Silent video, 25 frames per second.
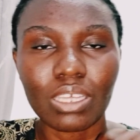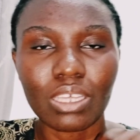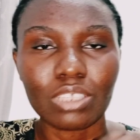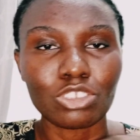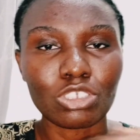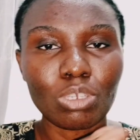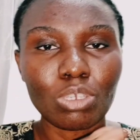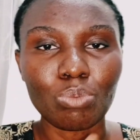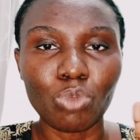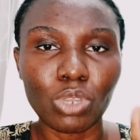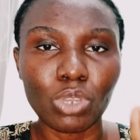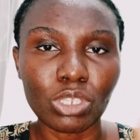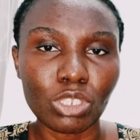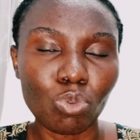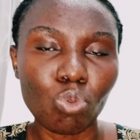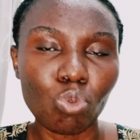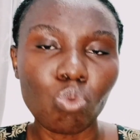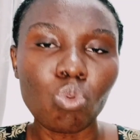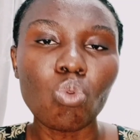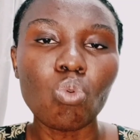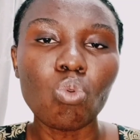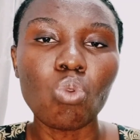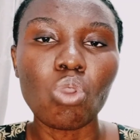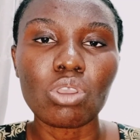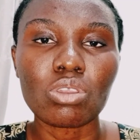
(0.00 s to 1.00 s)
somebody
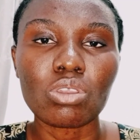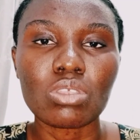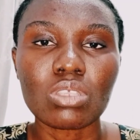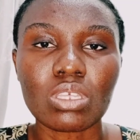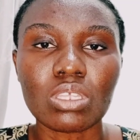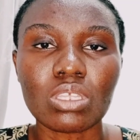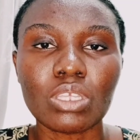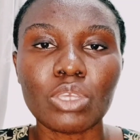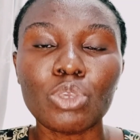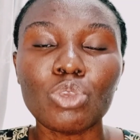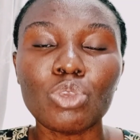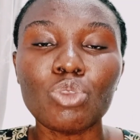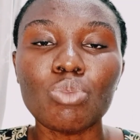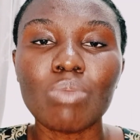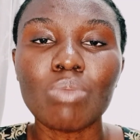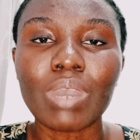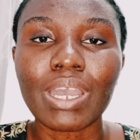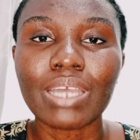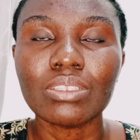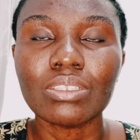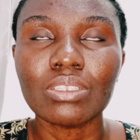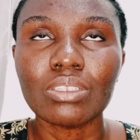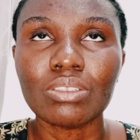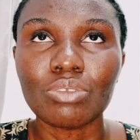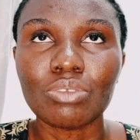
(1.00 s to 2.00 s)
who works in the
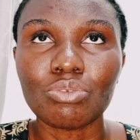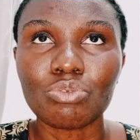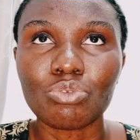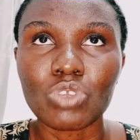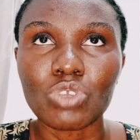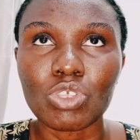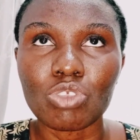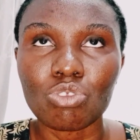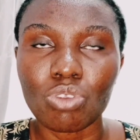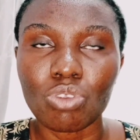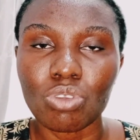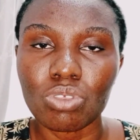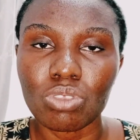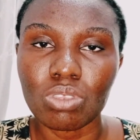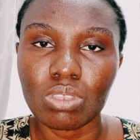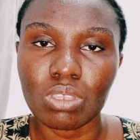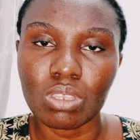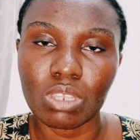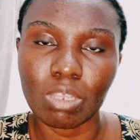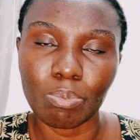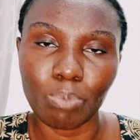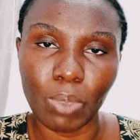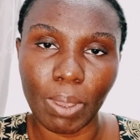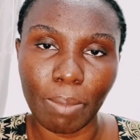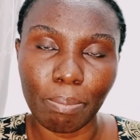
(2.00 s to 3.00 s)
human resource
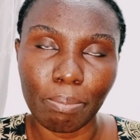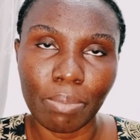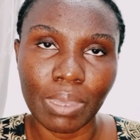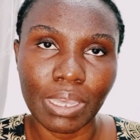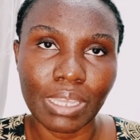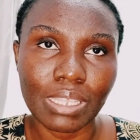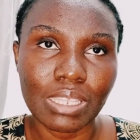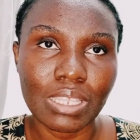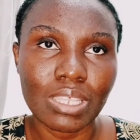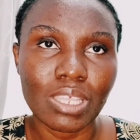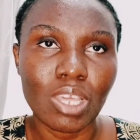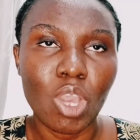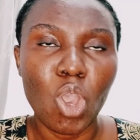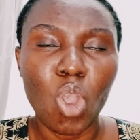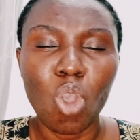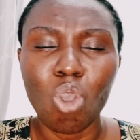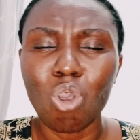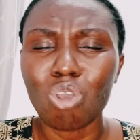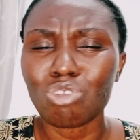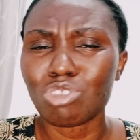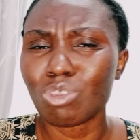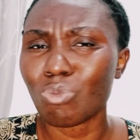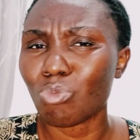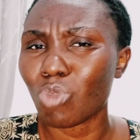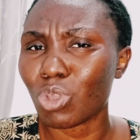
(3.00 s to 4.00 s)
department
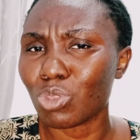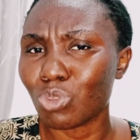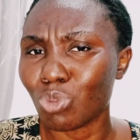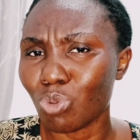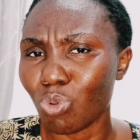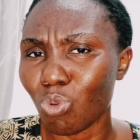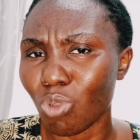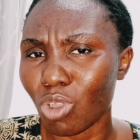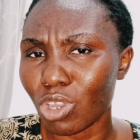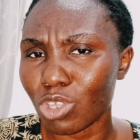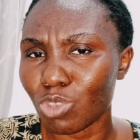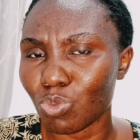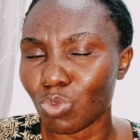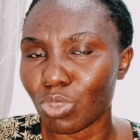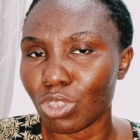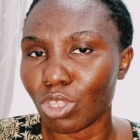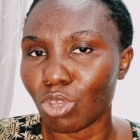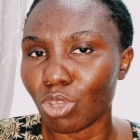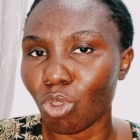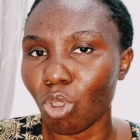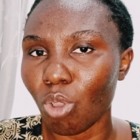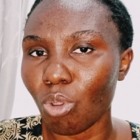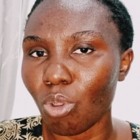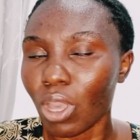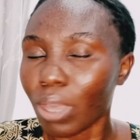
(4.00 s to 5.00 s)
or someone who works with the
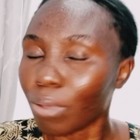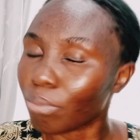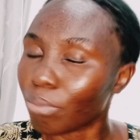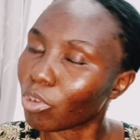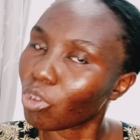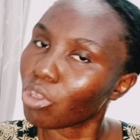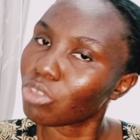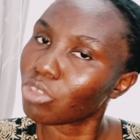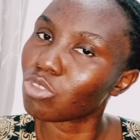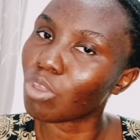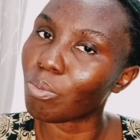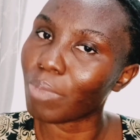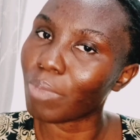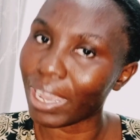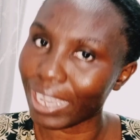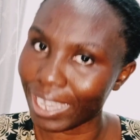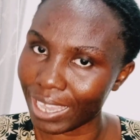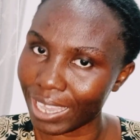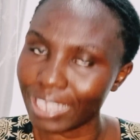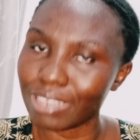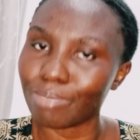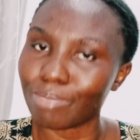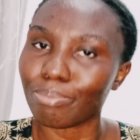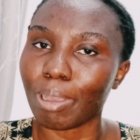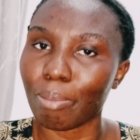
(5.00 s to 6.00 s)
customer
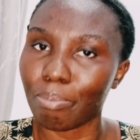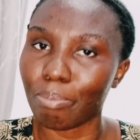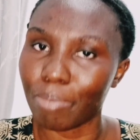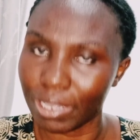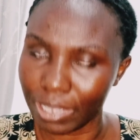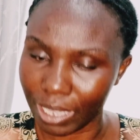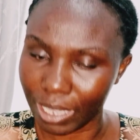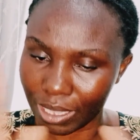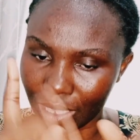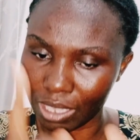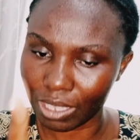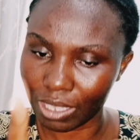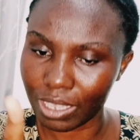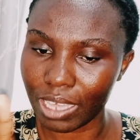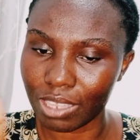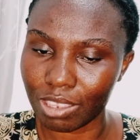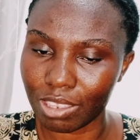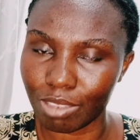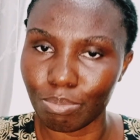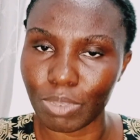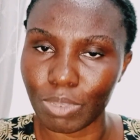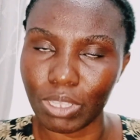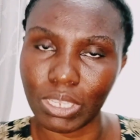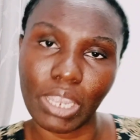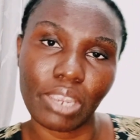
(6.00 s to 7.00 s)
care department, I think that's
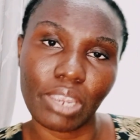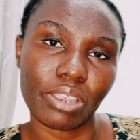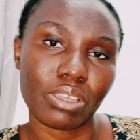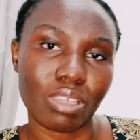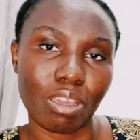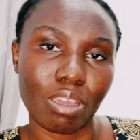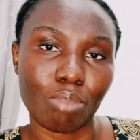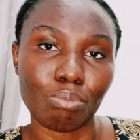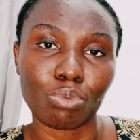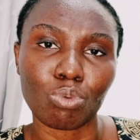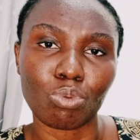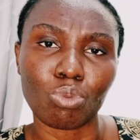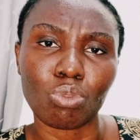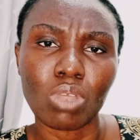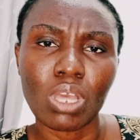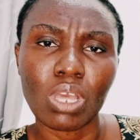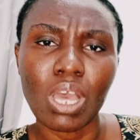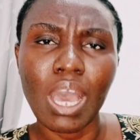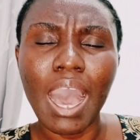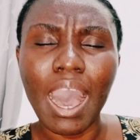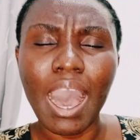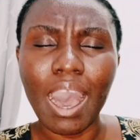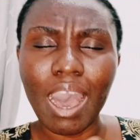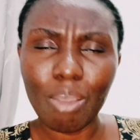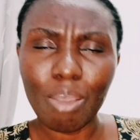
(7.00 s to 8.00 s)
the better example.
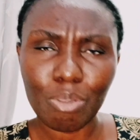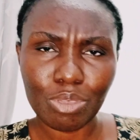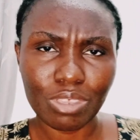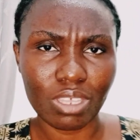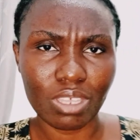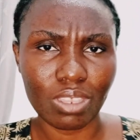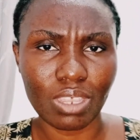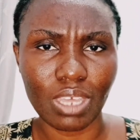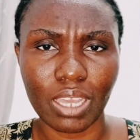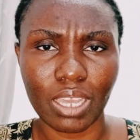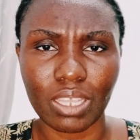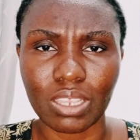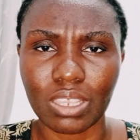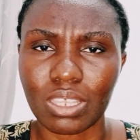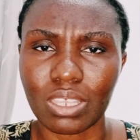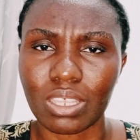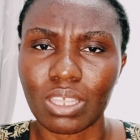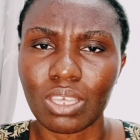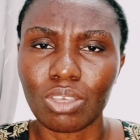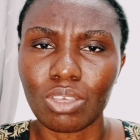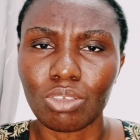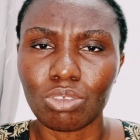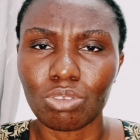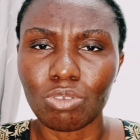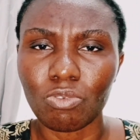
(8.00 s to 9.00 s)
How is it that
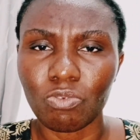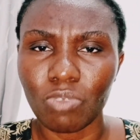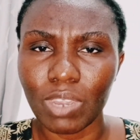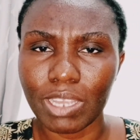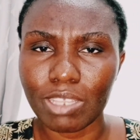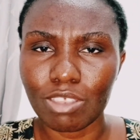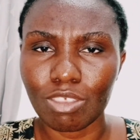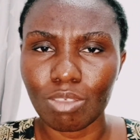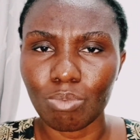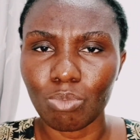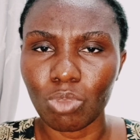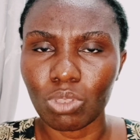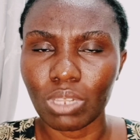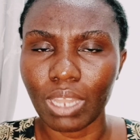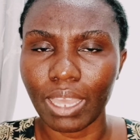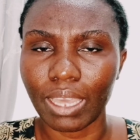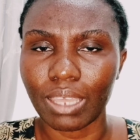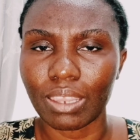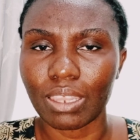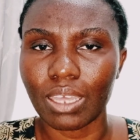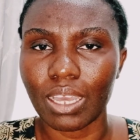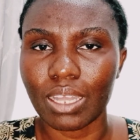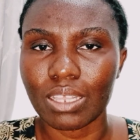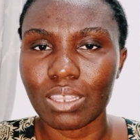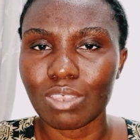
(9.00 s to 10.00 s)
you find someone
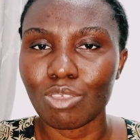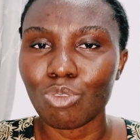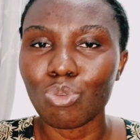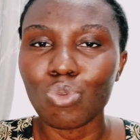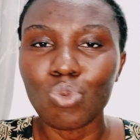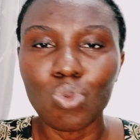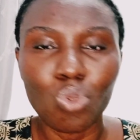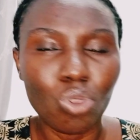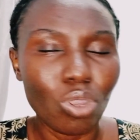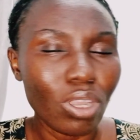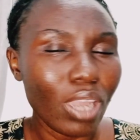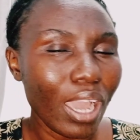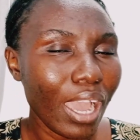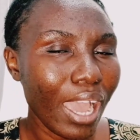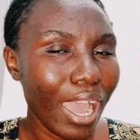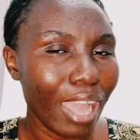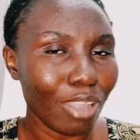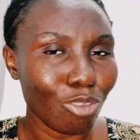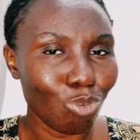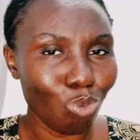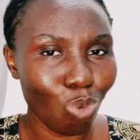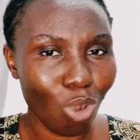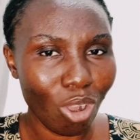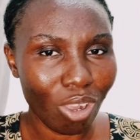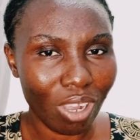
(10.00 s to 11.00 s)
like that who
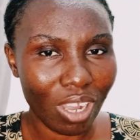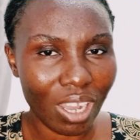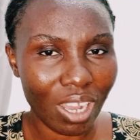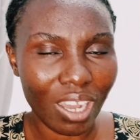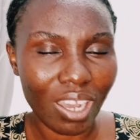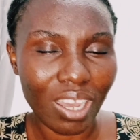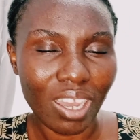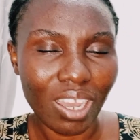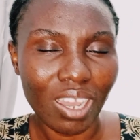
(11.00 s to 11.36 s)
at work,